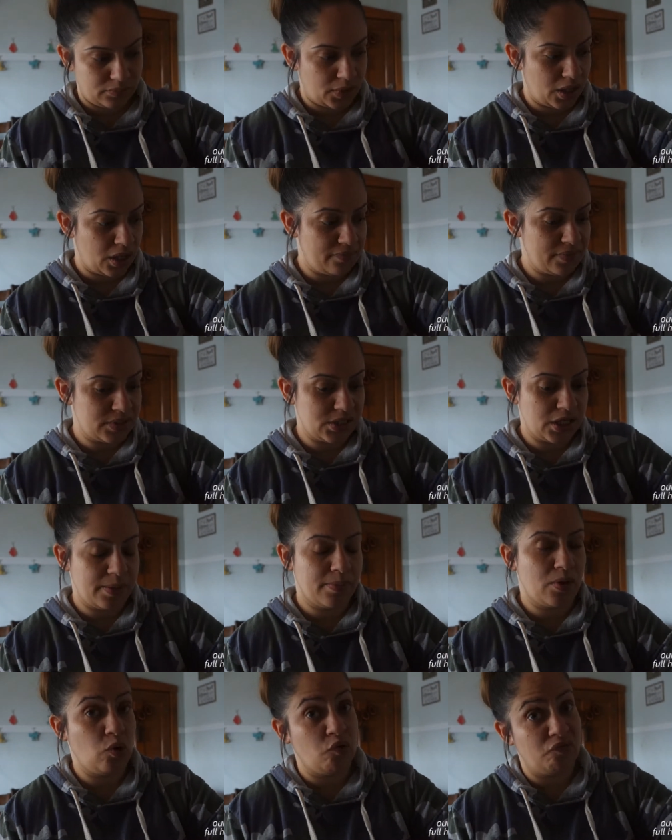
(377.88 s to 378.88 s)
and give it to
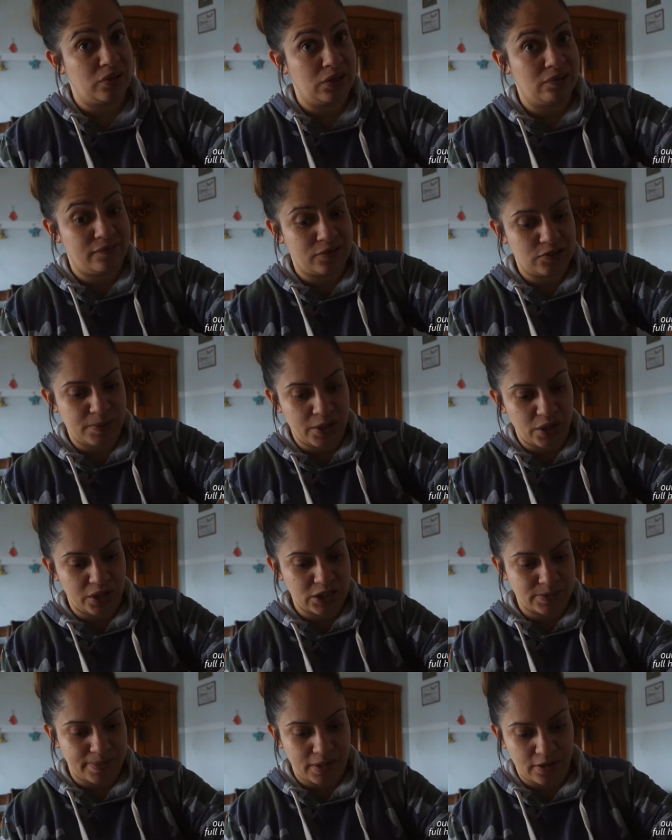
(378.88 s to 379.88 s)
him. Hopefully he feels better and
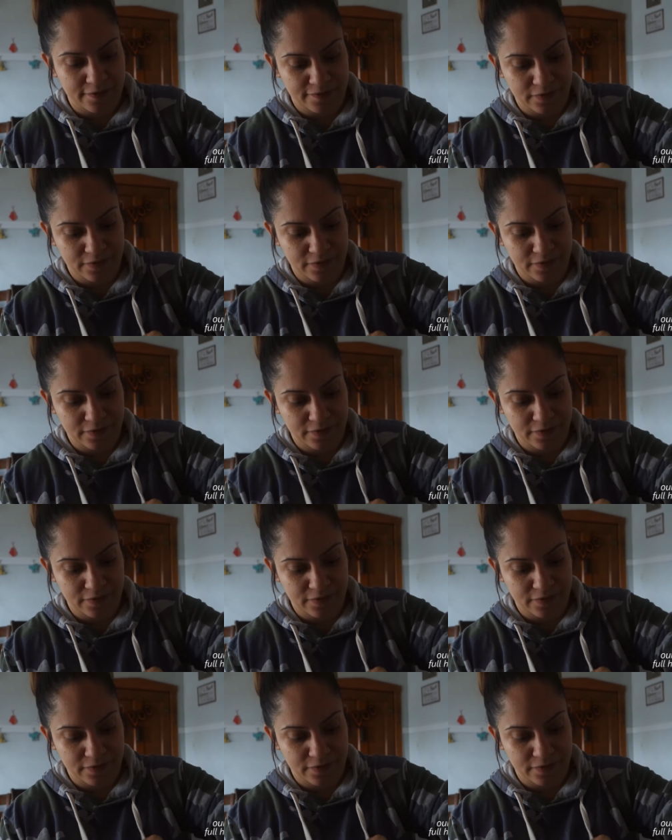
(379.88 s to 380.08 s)
gets better